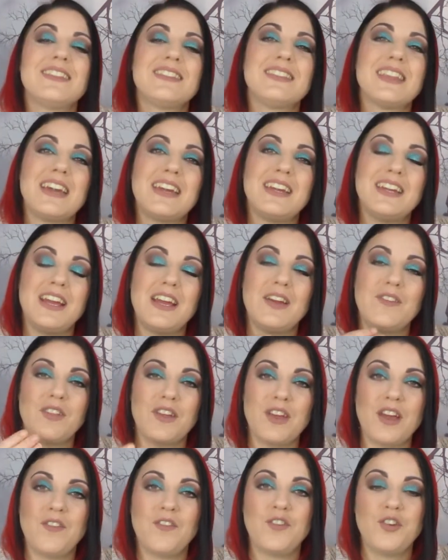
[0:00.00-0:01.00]

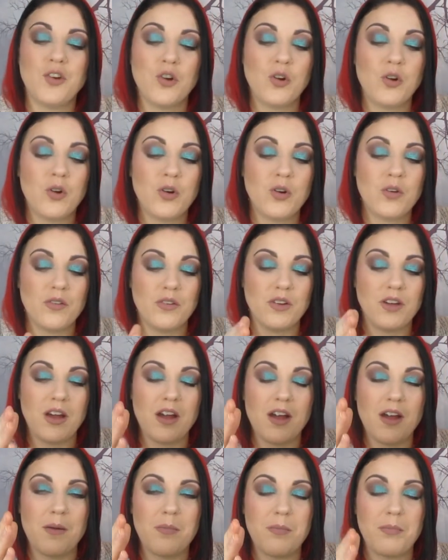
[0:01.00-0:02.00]
if your
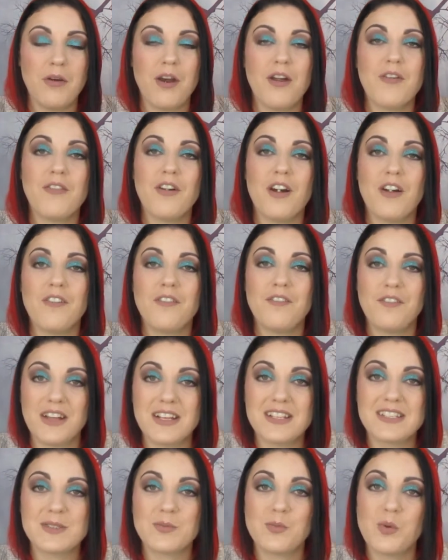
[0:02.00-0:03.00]
profile
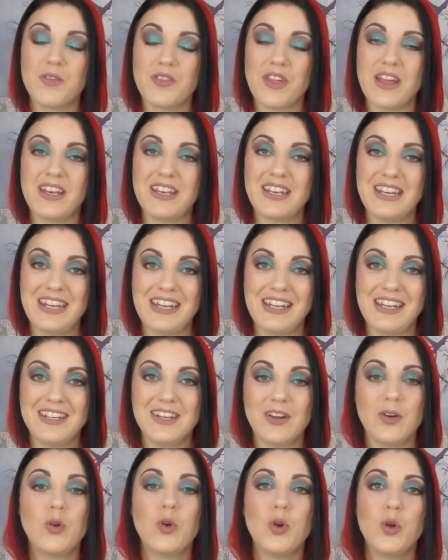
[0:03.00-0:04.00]
fits what they
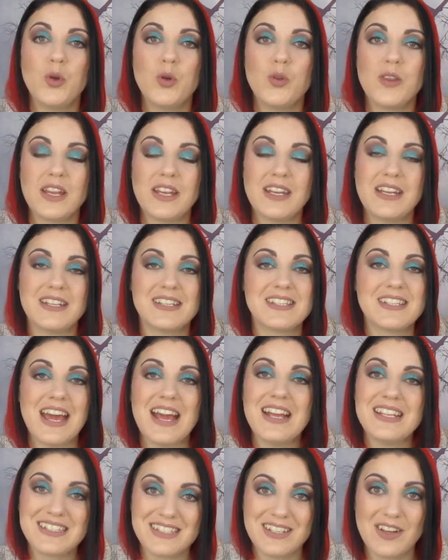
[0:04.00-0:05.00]
need or who they need to
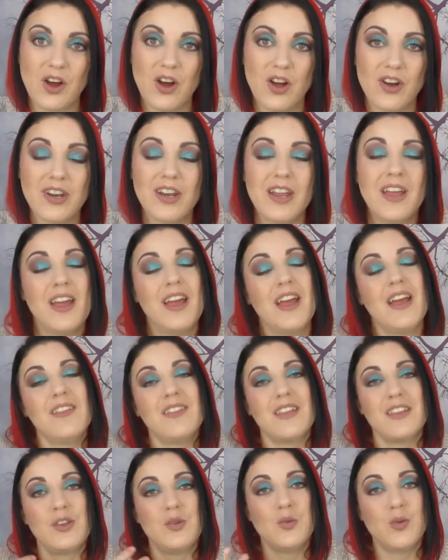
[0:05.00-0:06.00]
test it on,
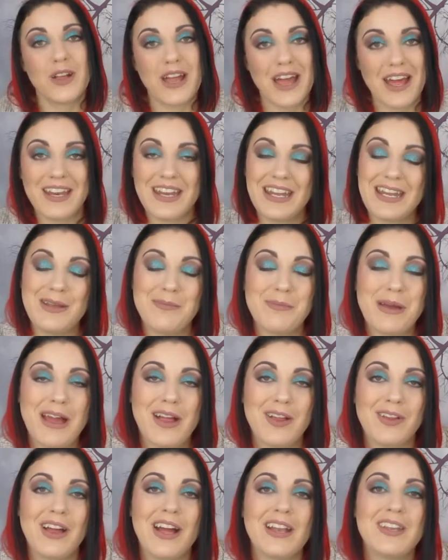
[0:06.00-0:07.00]
then you will get an
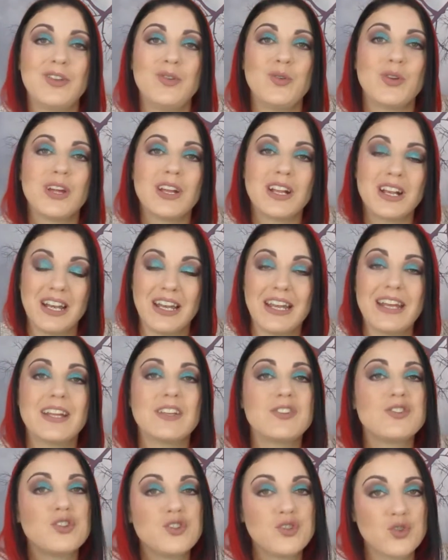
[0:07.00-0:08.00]
email and you can
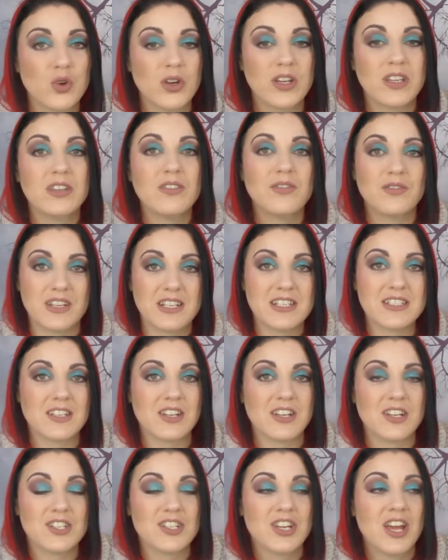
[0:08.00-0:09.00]
click to join the
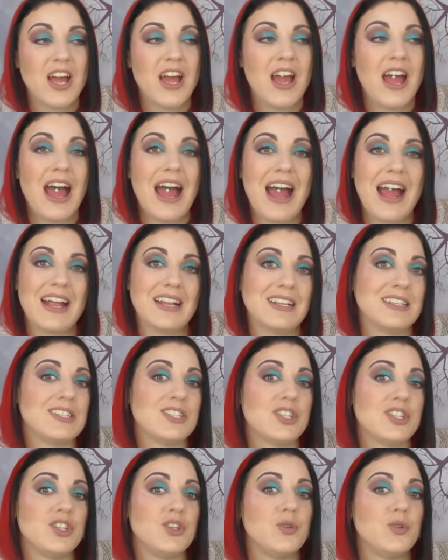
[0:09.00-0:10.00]
research,
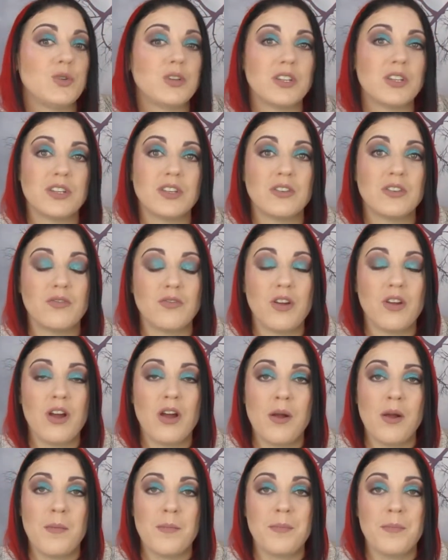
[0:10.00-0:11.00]
and you
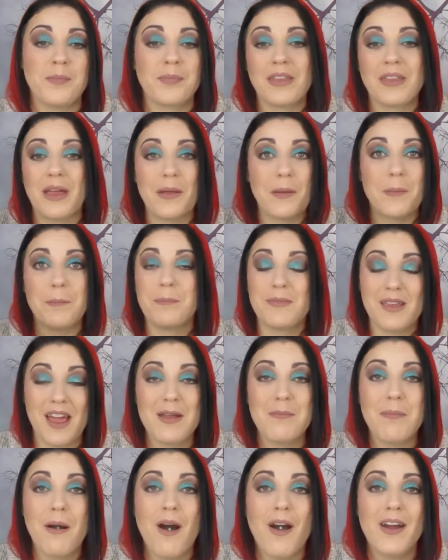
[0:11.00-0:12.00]
can
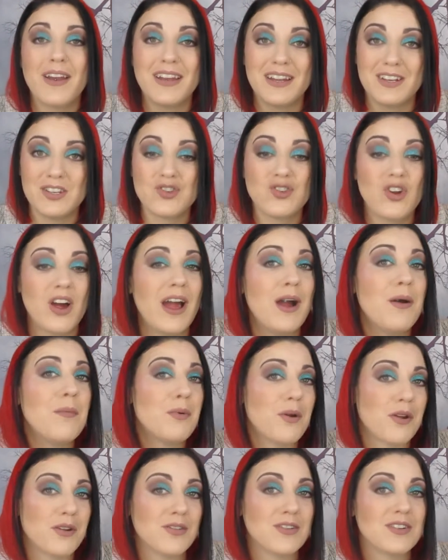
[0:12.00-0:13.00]
take part in it and try out
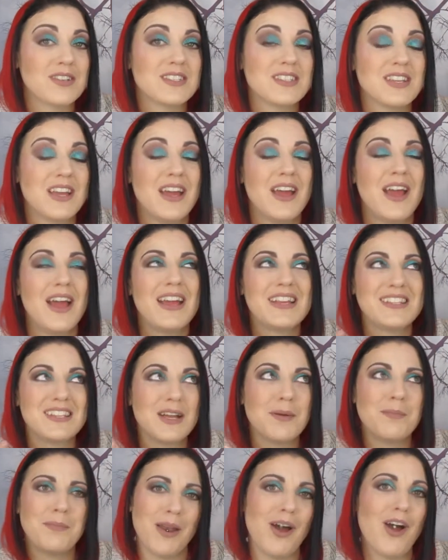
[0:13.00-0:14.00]
products. It's
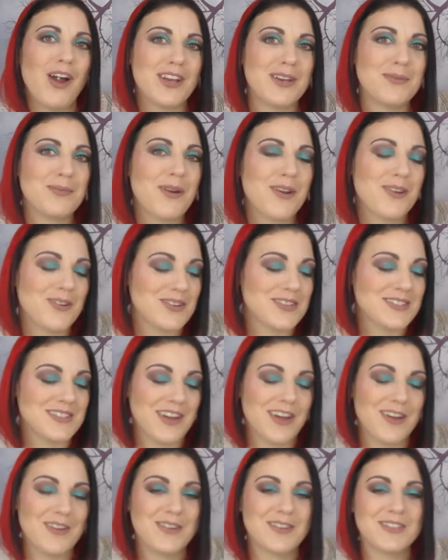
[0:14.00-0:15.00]
like blind products
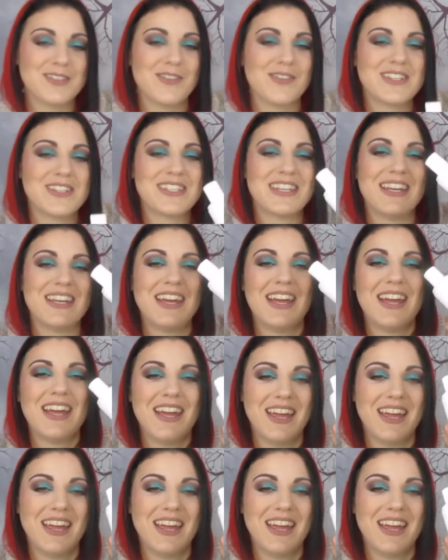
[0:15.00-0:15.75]
though, because obviously